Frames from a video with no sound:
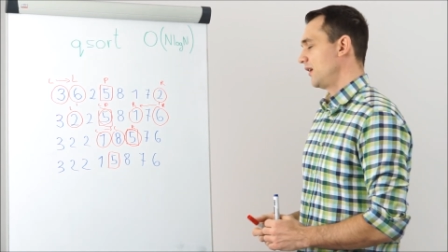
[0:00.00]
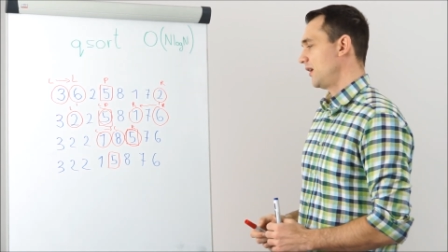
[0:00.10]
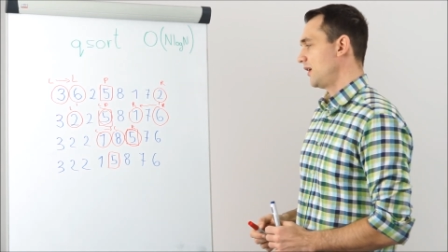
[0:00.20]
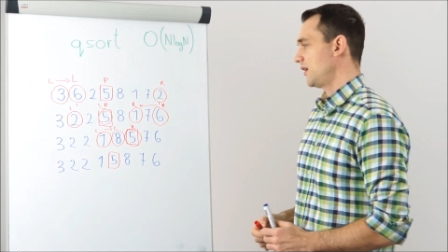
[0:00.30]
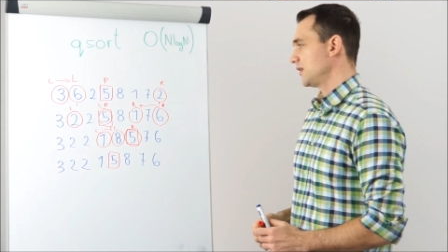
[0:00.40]

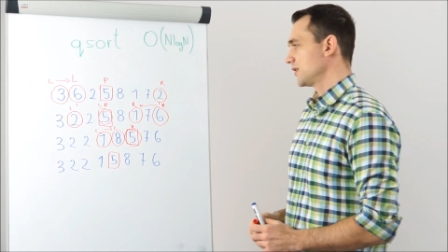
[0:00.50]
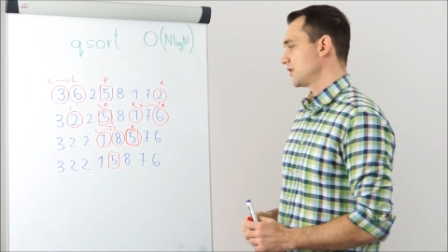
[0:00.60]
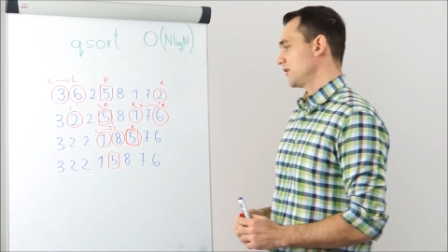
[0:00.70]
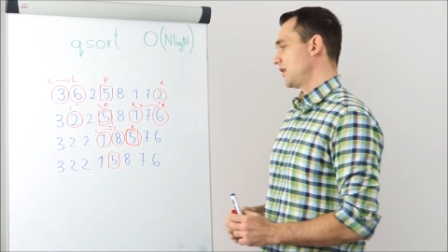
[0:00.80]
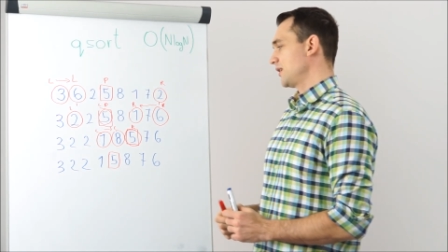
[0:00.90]
and
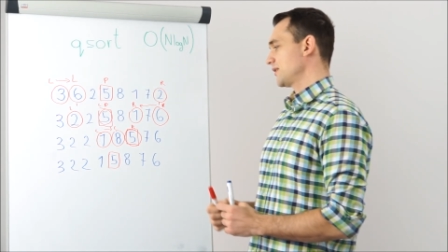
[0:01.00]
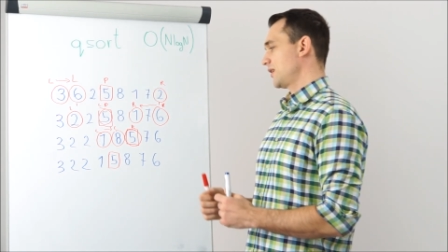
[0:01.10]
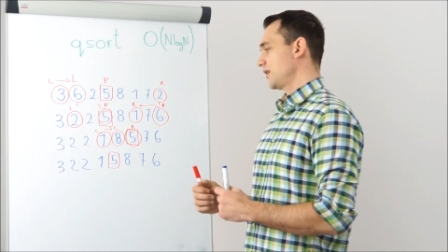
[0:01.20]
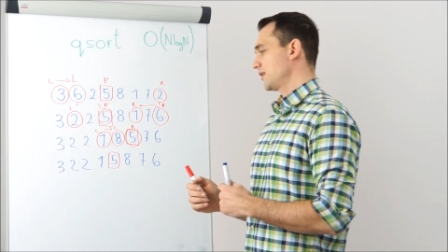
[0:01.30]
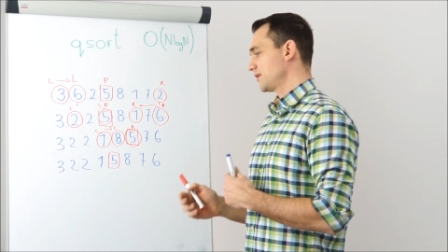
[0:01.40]
as
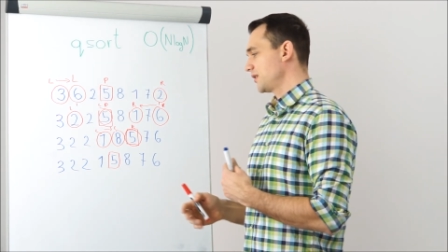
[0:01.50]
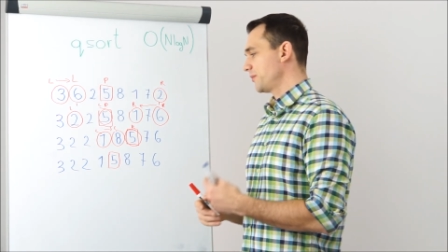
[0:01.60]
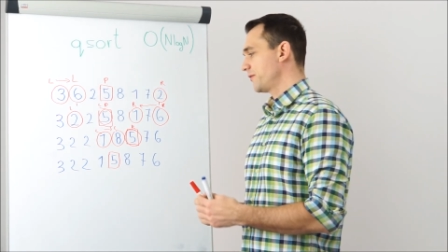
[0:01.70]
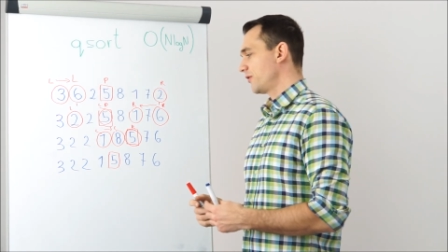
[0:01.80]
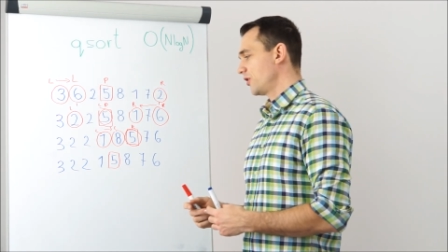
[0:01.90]
I said
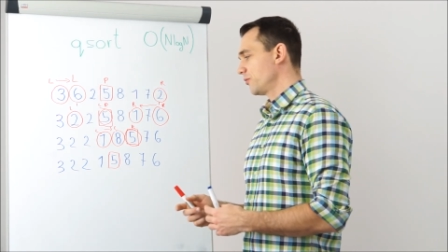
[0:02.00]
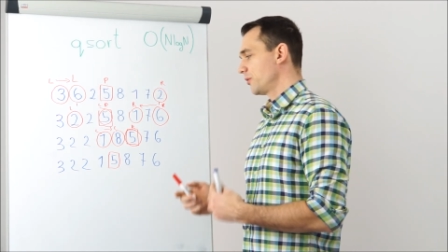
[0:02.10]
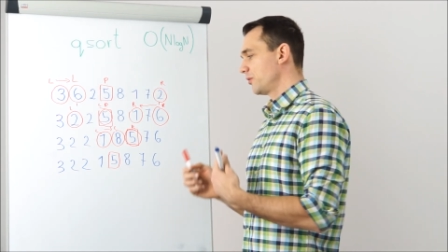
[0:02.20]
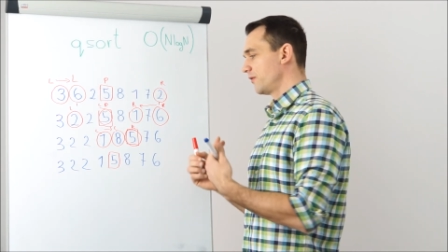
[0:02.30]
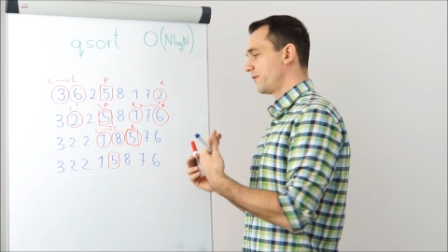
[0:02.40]
before, we
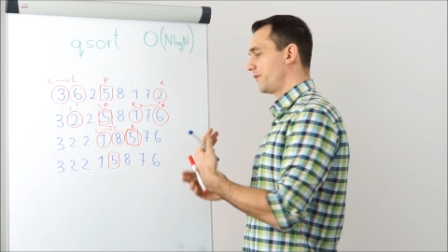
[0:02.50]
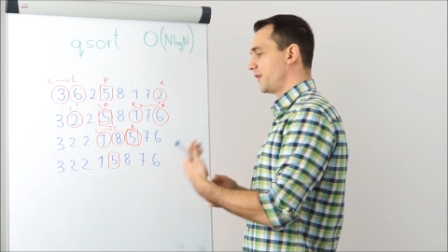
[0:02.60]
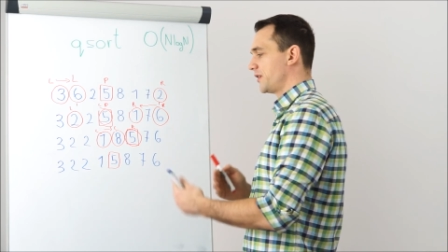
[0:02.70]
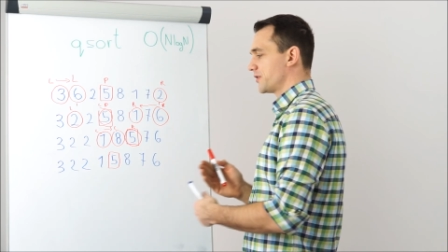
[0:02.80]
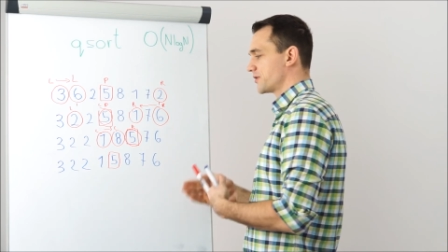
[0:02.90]
will
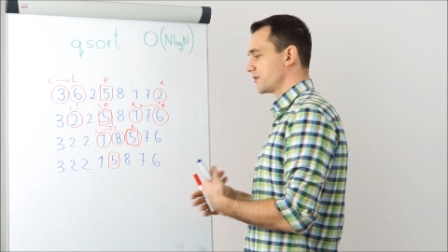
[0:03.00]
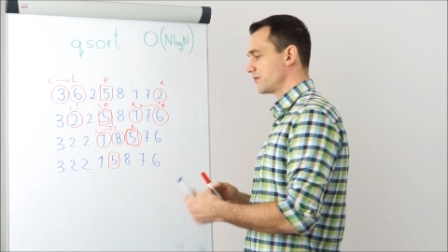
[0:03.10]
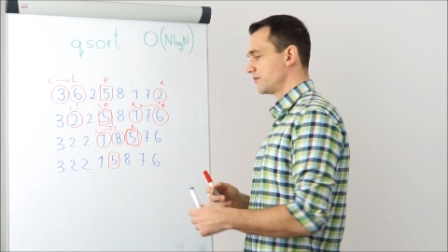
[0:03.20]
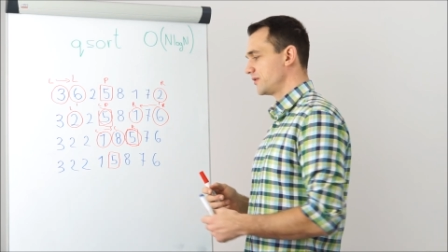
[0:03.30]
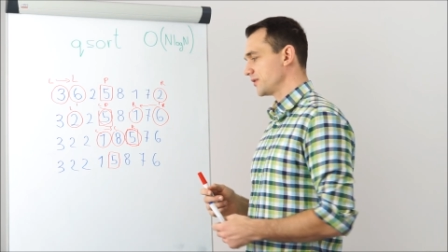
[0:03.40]
finish
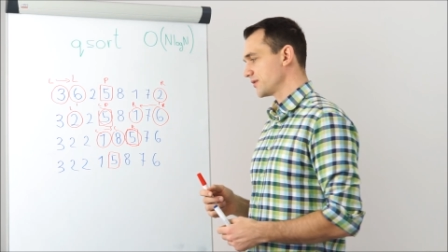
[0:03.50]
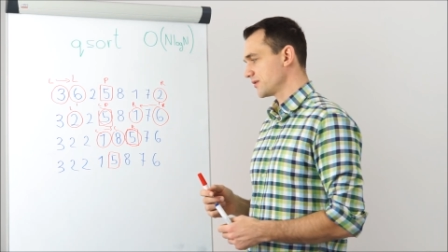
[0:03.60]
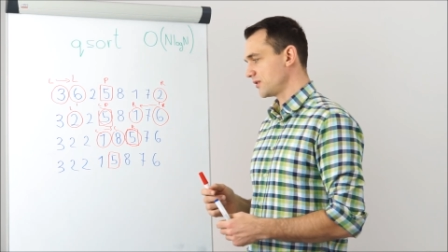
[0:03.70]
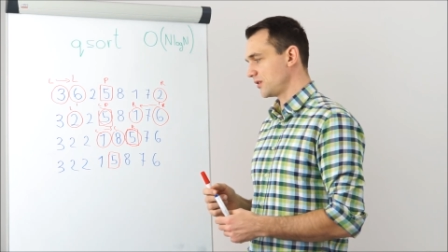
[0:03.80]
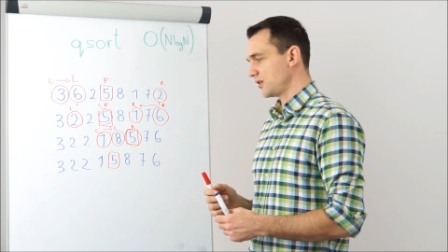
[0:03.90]
this this